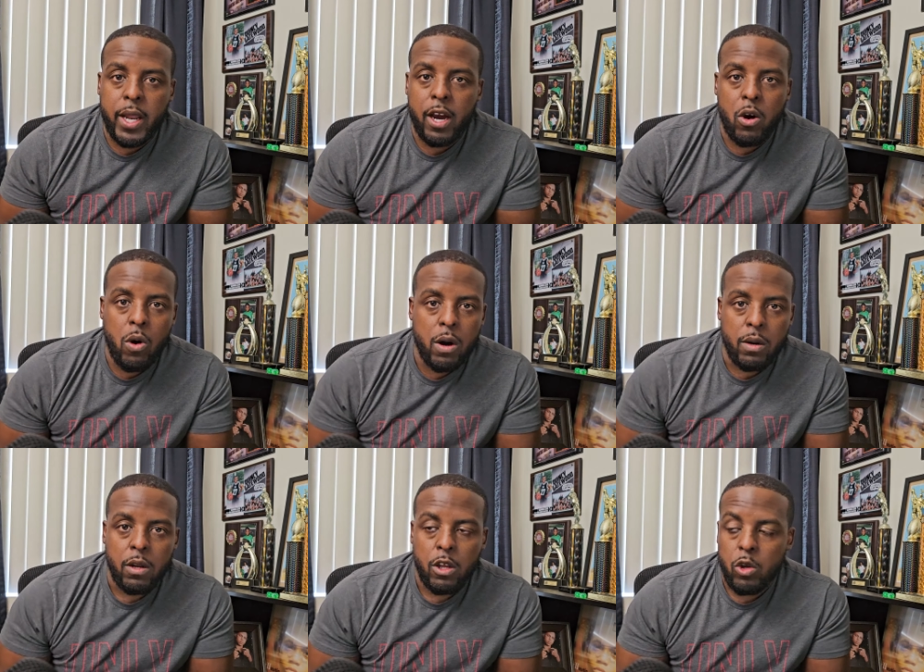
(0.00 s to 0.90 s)
that
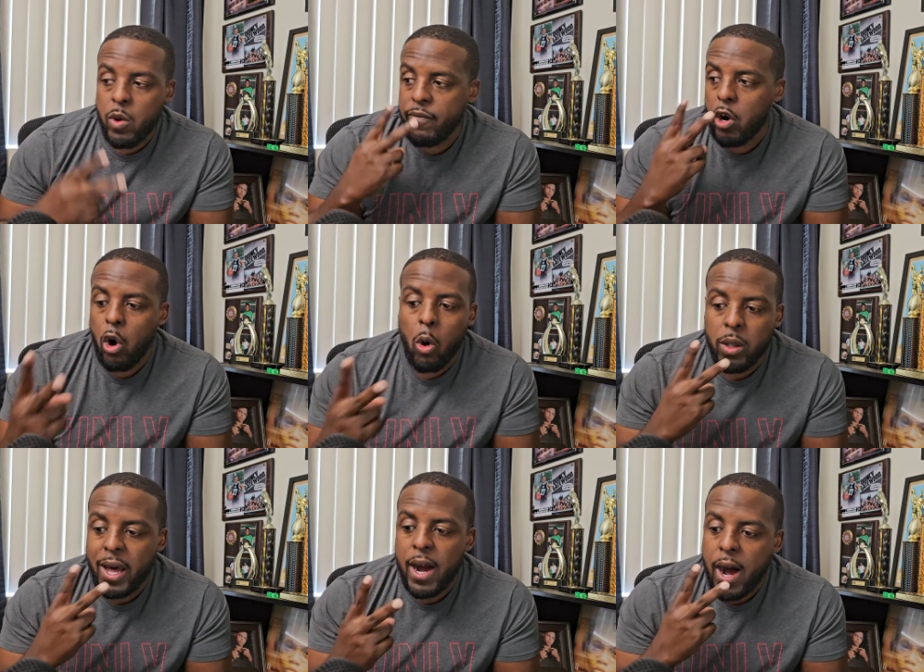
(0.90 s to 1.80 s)
court, you have a whole
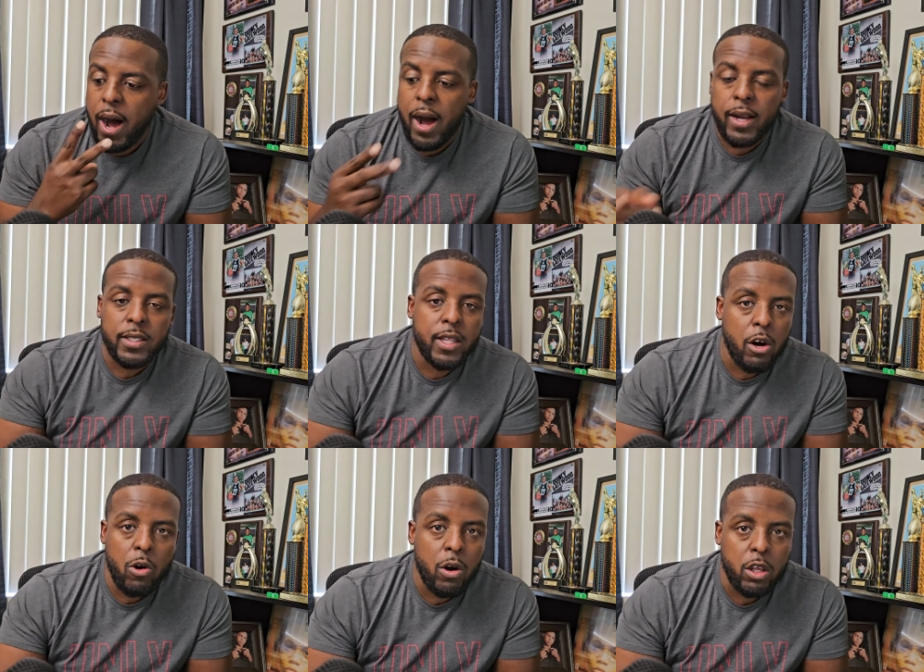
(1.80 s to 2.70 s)
lot of eyes that
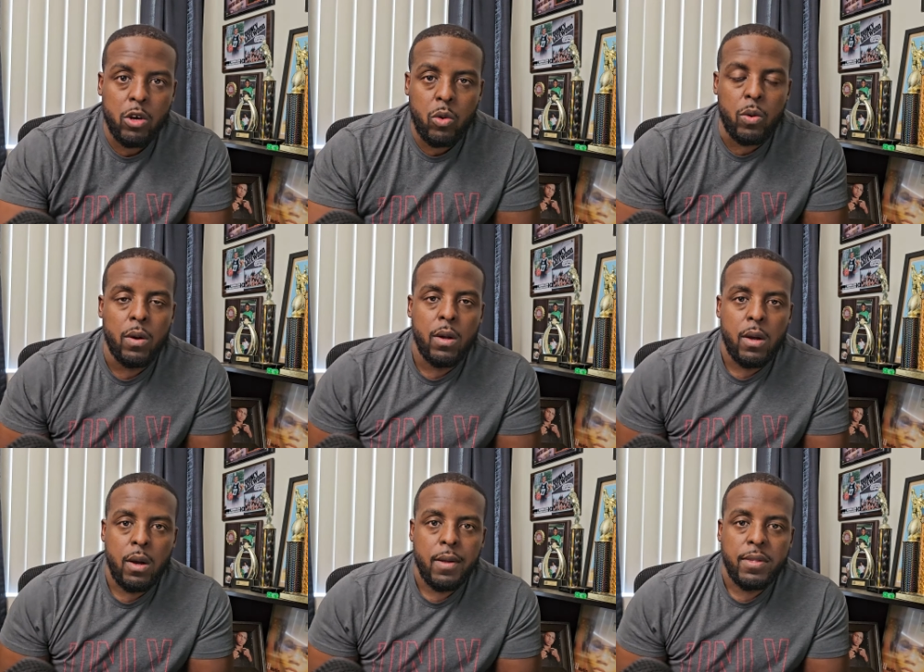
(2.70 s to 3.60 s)
are on you
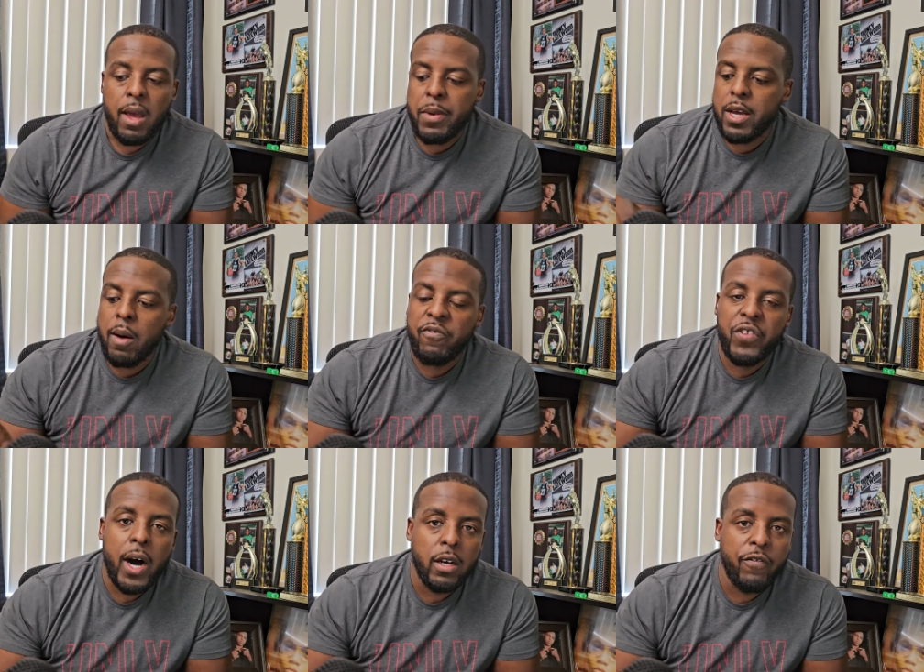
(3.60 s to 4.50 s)
that become
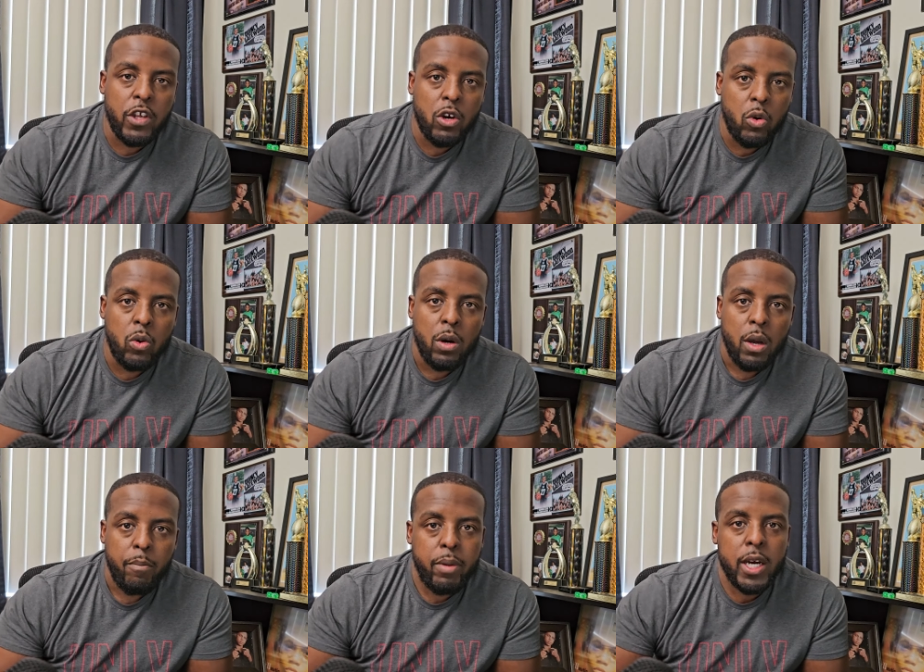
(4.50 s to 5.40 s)
fond of you
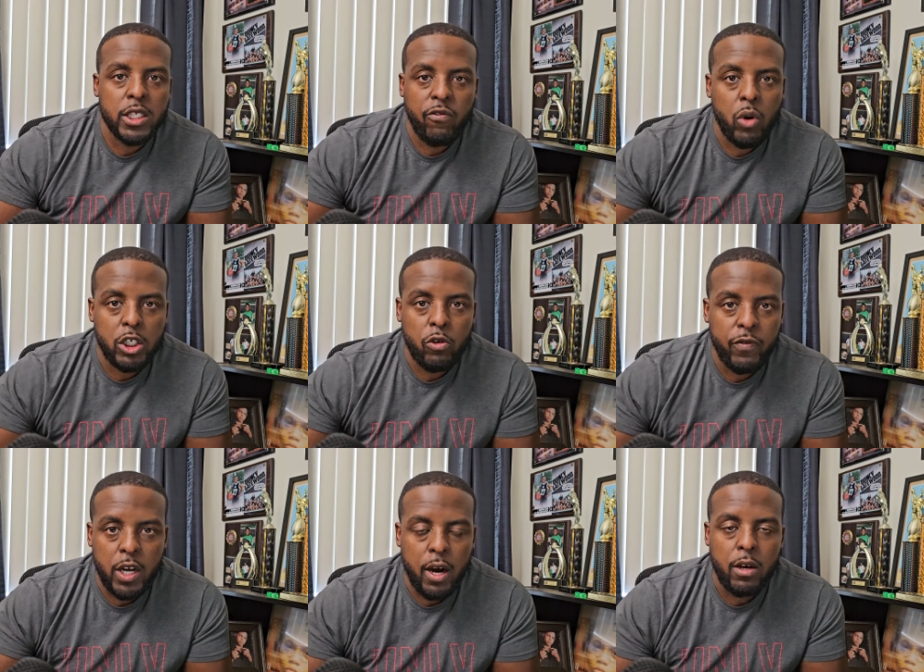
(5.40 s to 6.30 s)
because of what you've
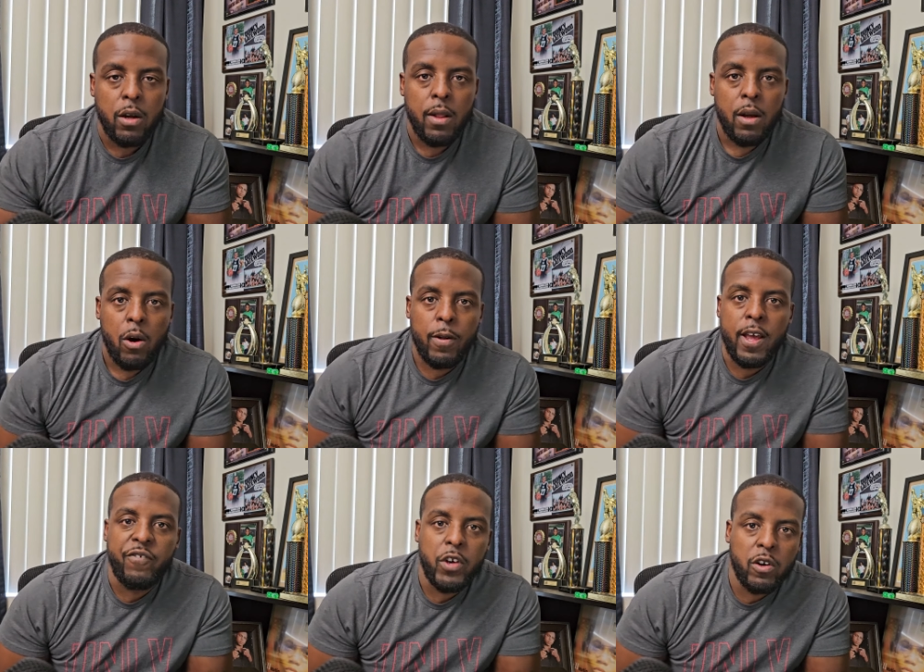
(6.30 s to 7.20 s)
done on
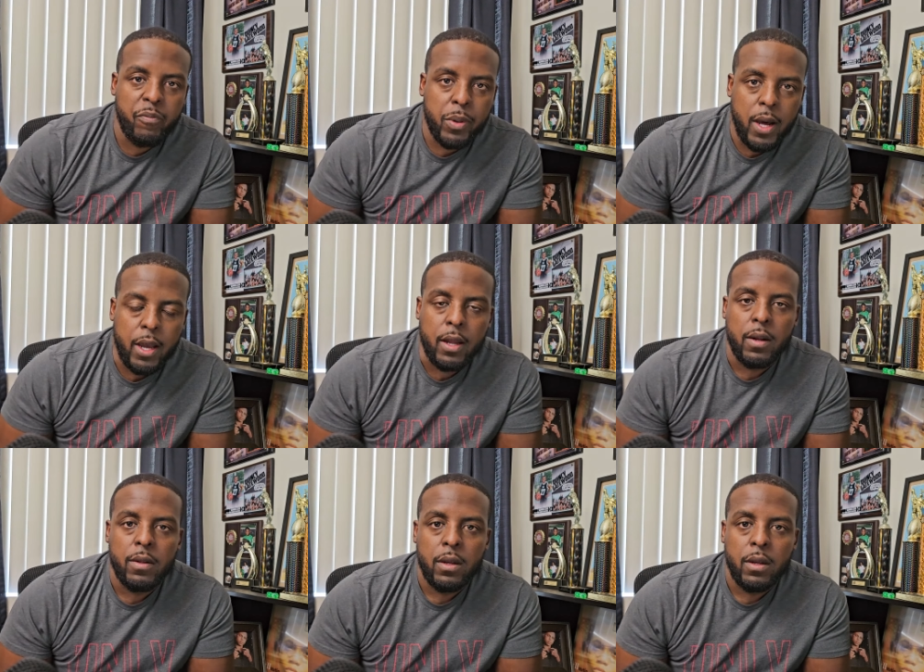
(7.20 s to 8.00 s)
that field of play.